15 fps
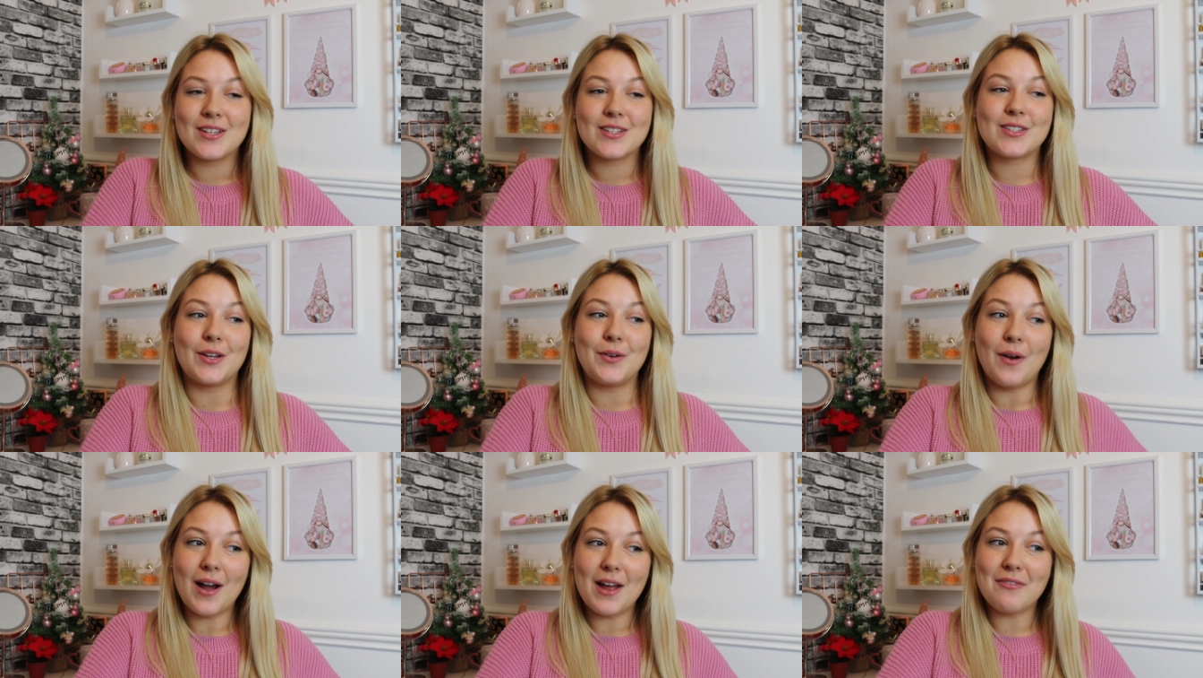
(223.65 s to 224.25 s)

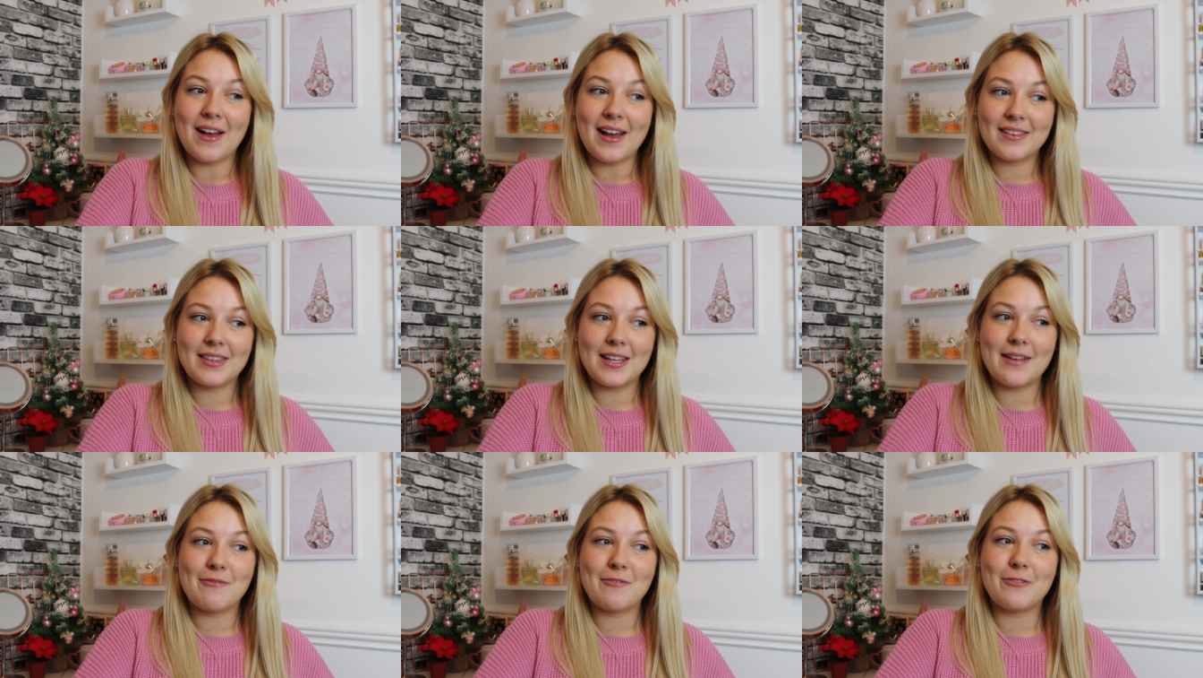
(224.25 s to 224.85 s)
So I've had
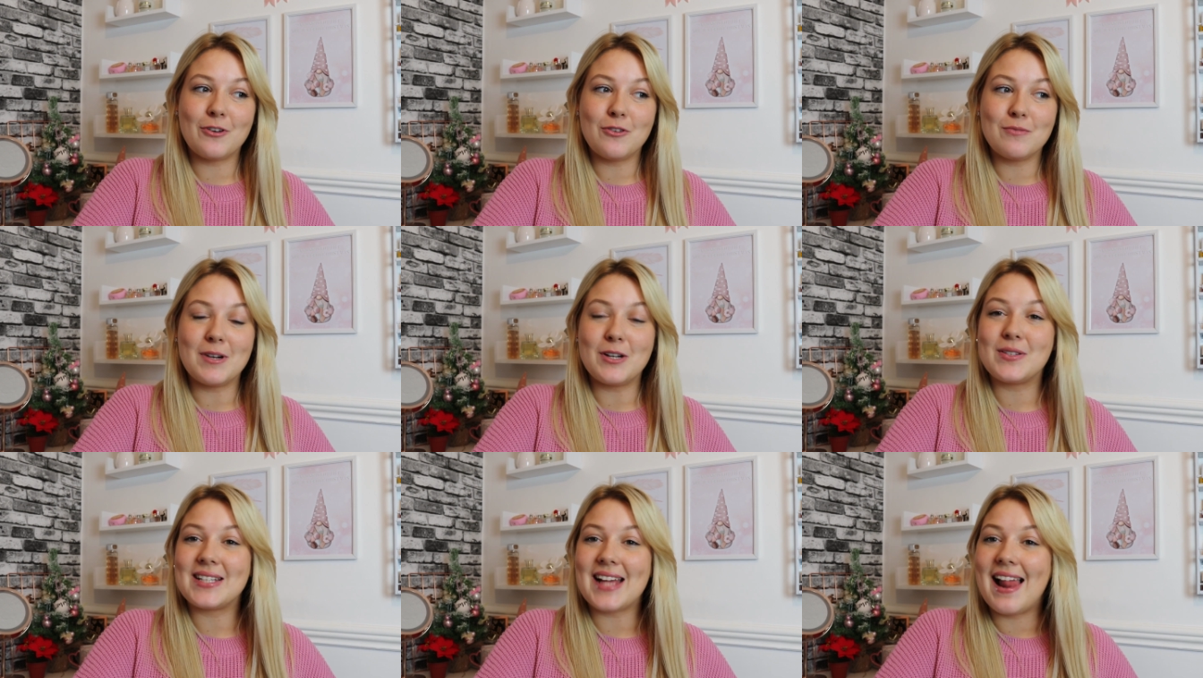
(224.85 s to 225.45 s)
them for
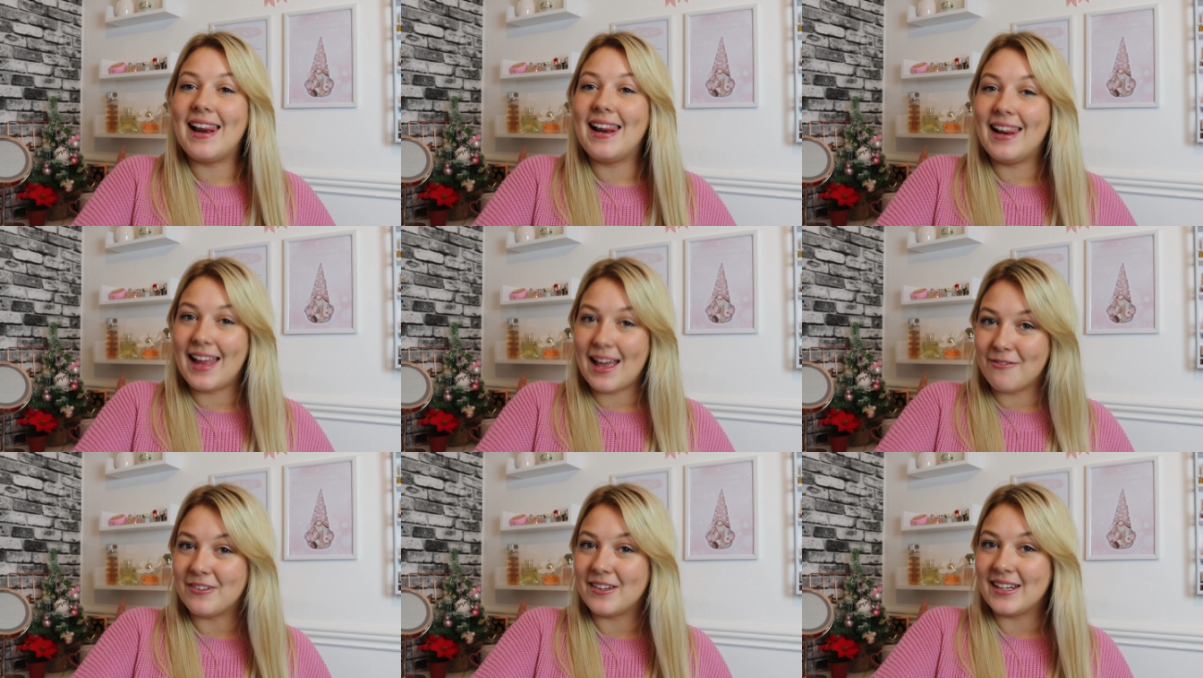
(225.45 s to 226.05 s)
almost
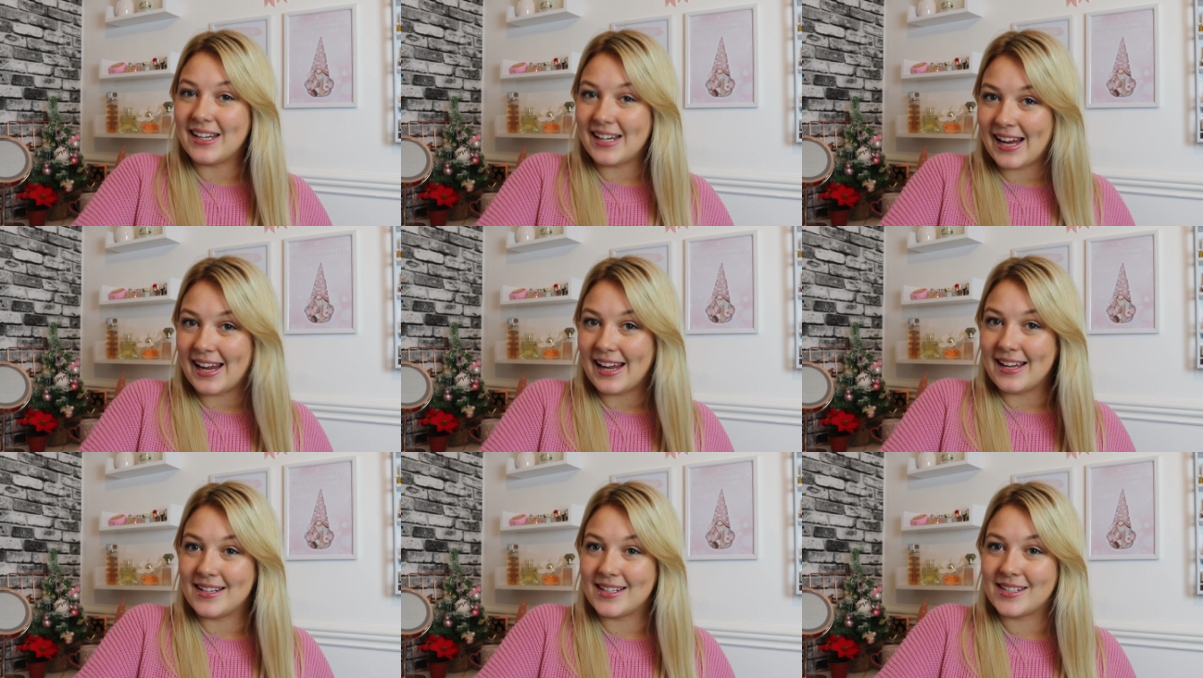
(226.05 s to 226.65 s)
11
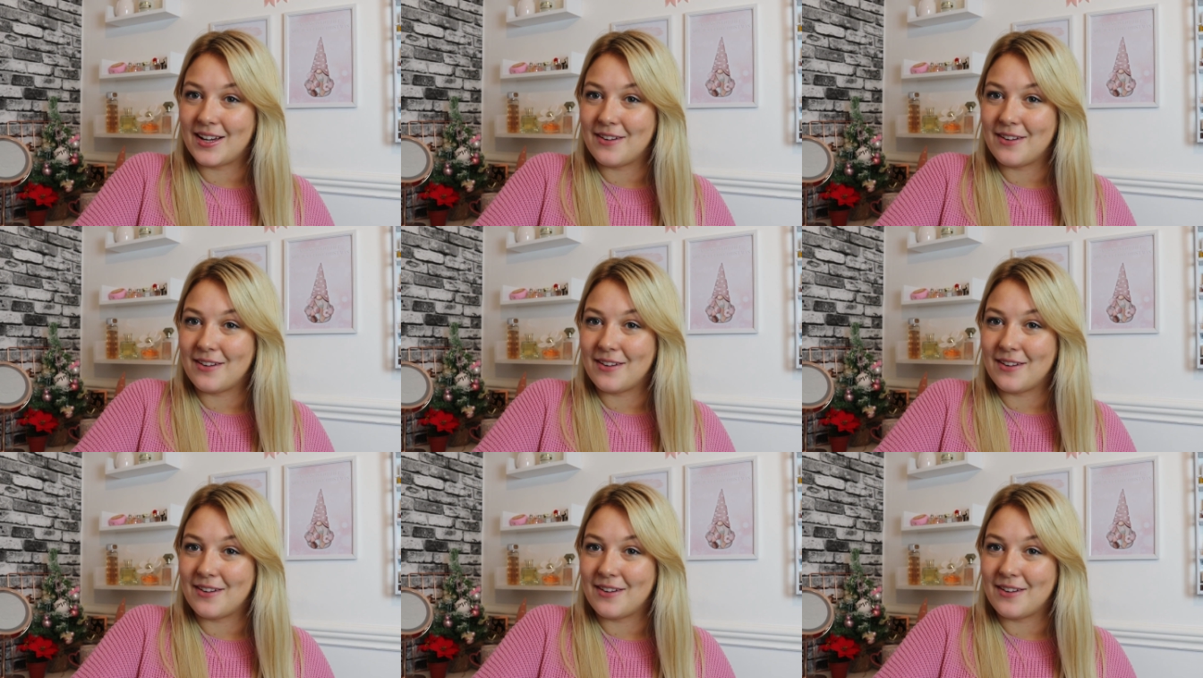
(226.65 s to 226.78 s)
years.